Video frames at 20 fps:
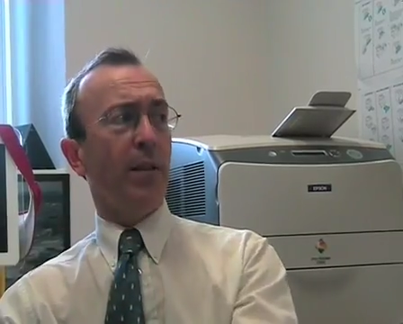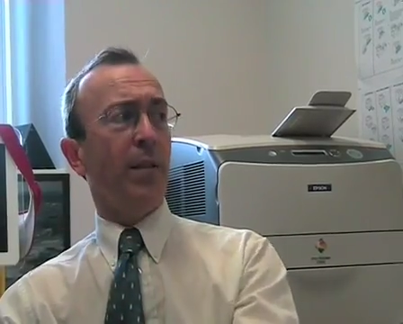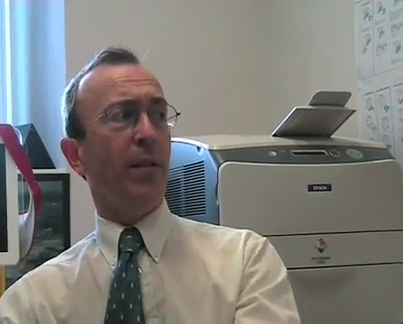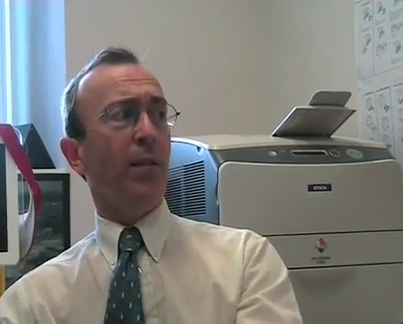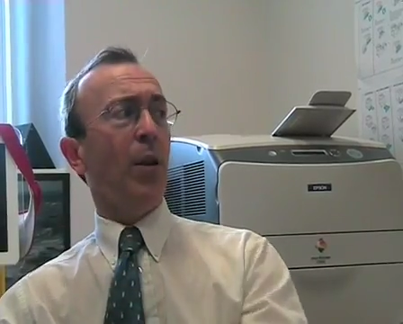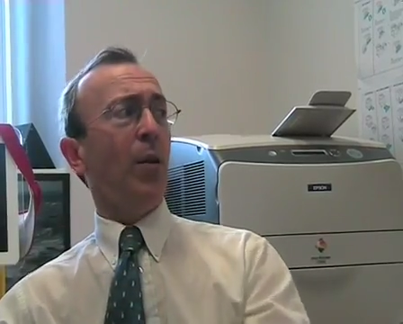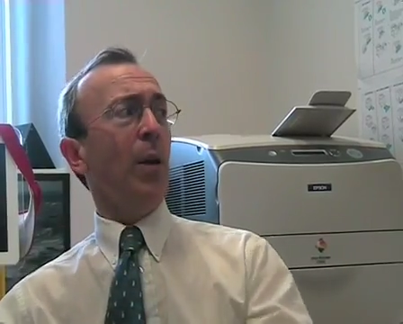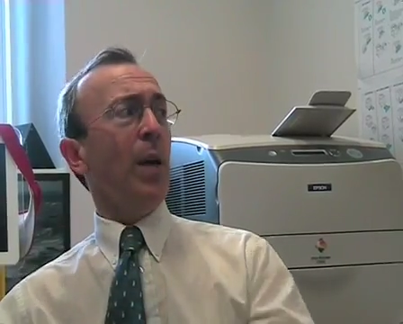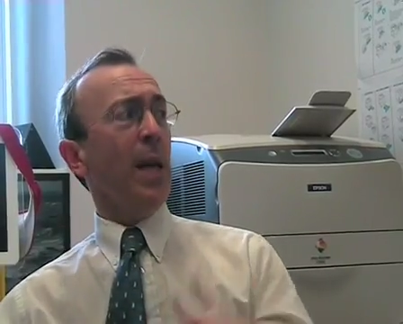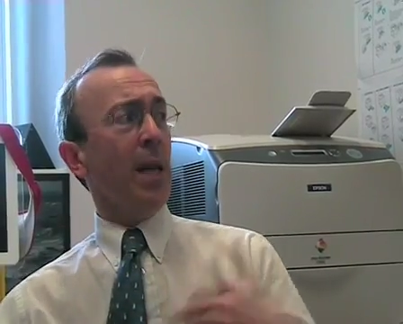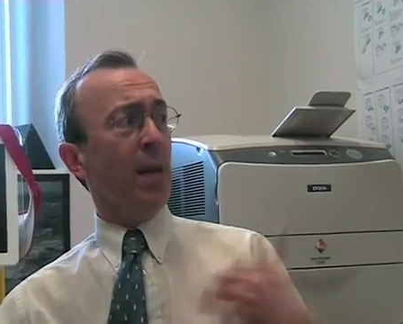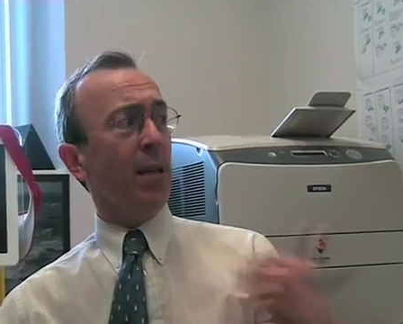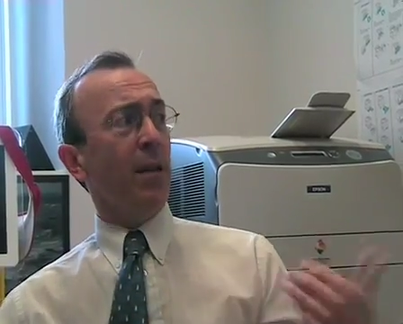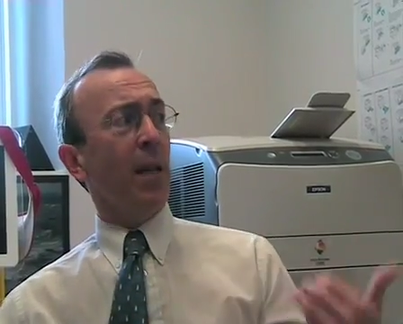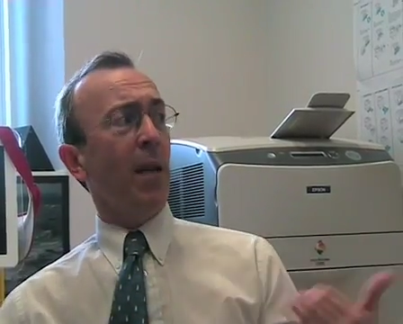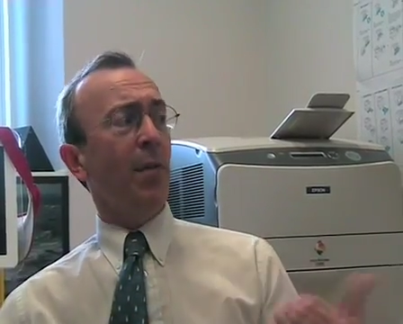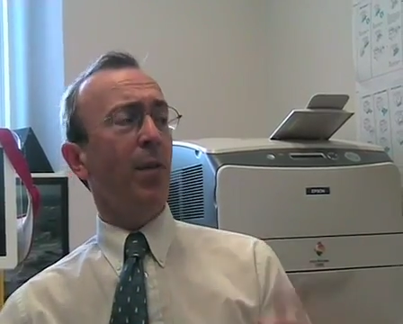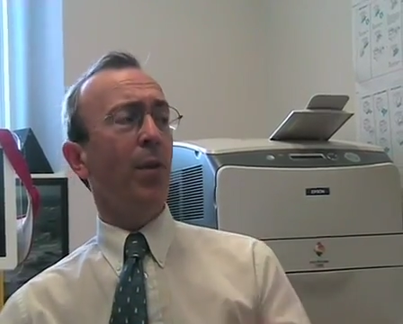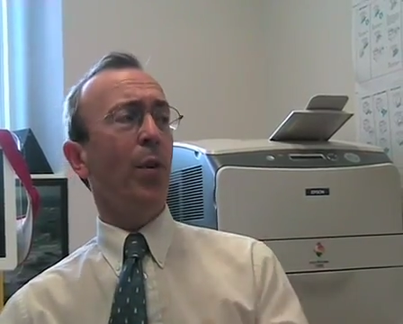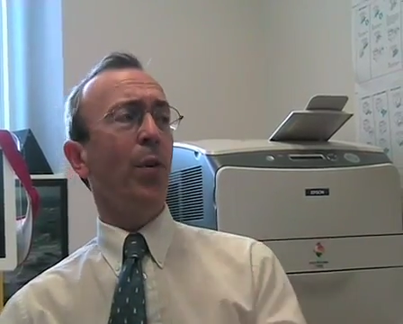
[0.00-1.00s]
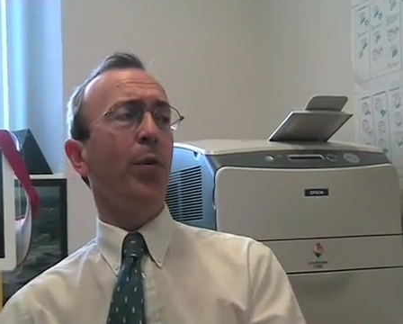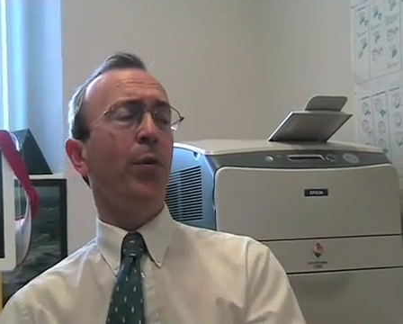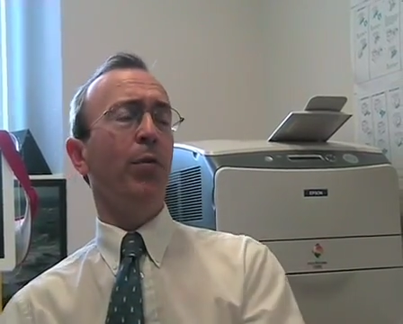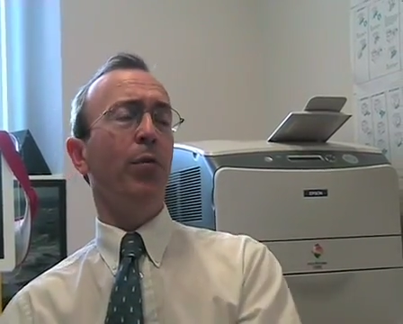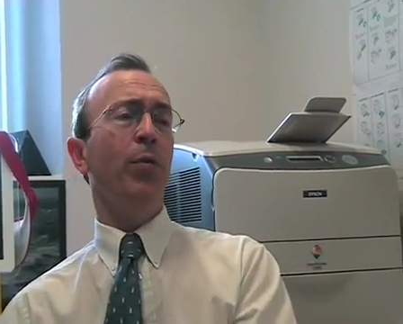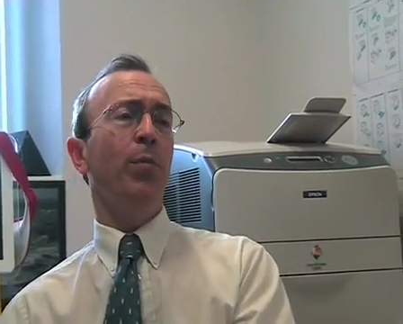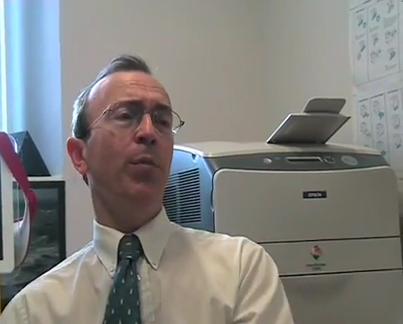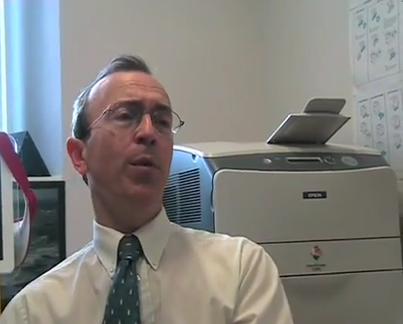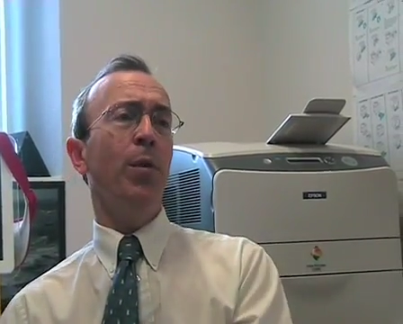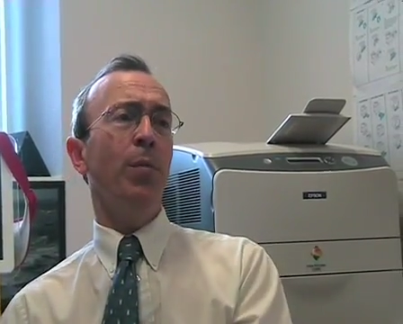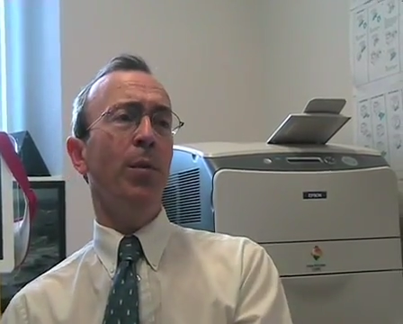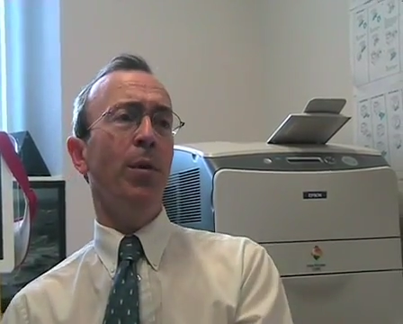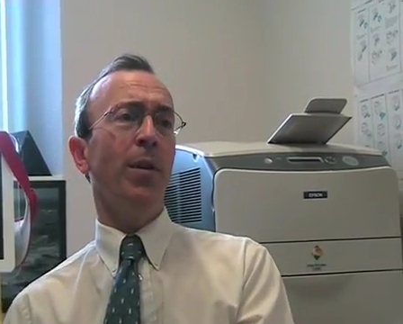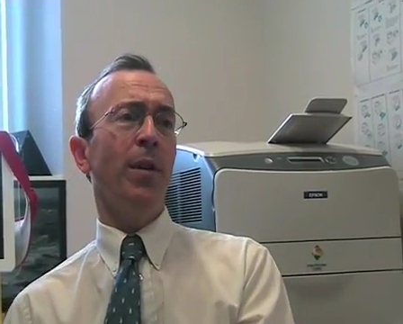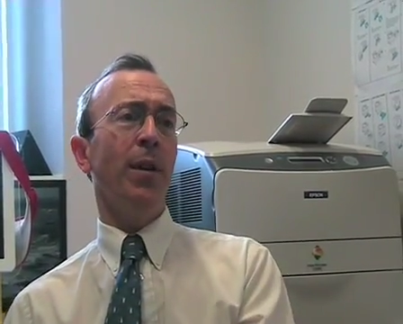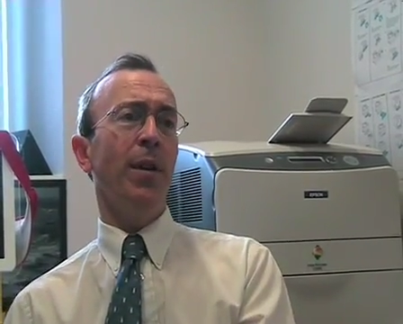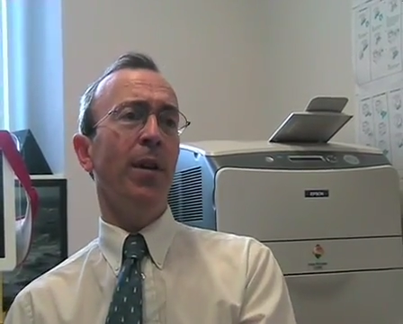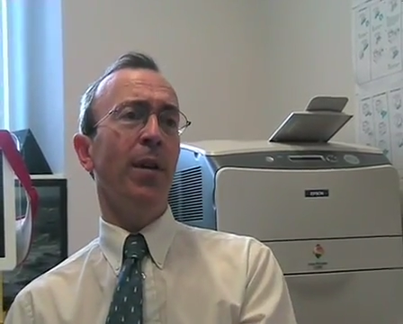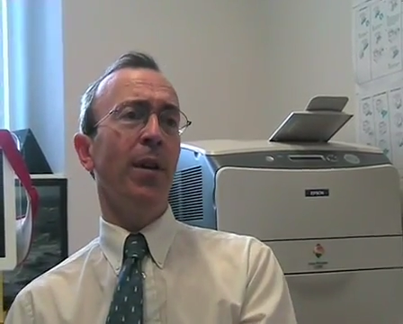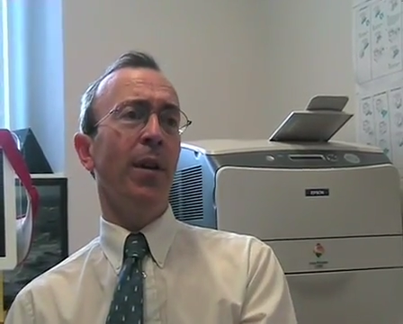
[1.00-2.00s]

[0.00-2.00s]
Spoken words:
So he has never gone through puberty.